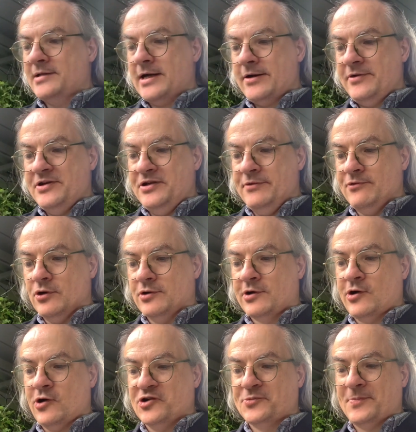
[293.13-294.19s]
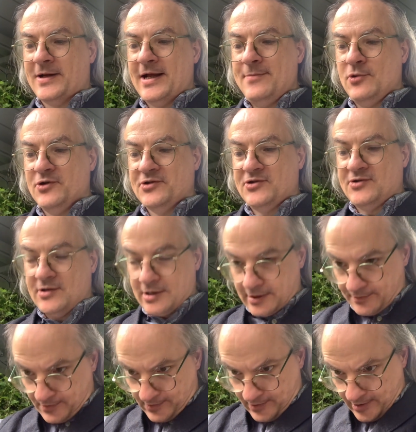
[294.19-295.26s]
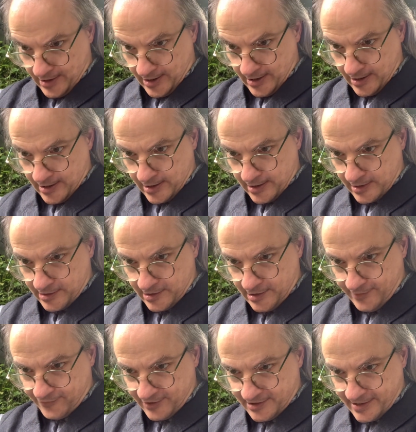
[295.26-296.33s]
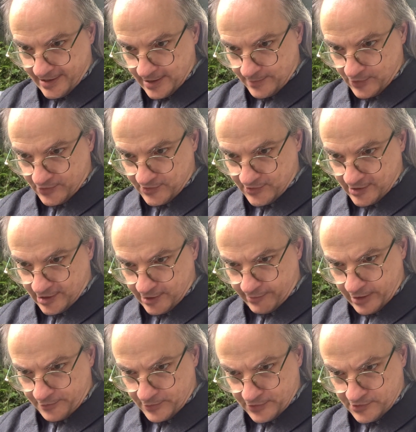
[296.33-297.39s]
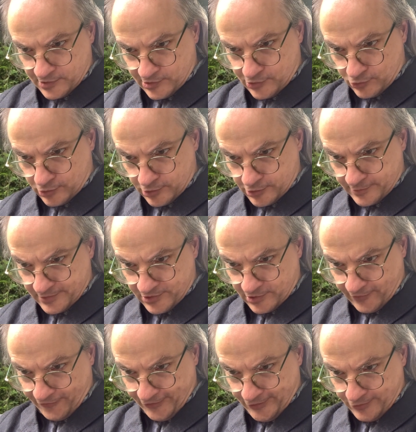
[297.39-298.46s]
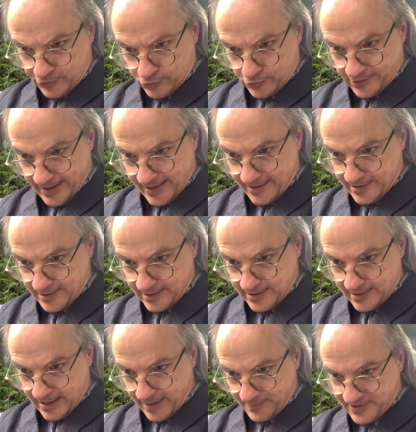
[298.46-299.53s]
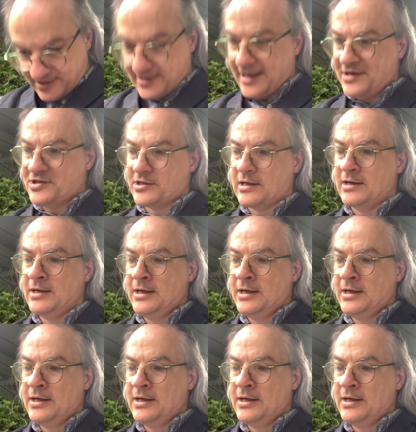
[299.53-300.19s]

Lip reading: there is, you've got cosplay monster, leafleteer monster, crowd monster, storeholder monster, food court, and nap station.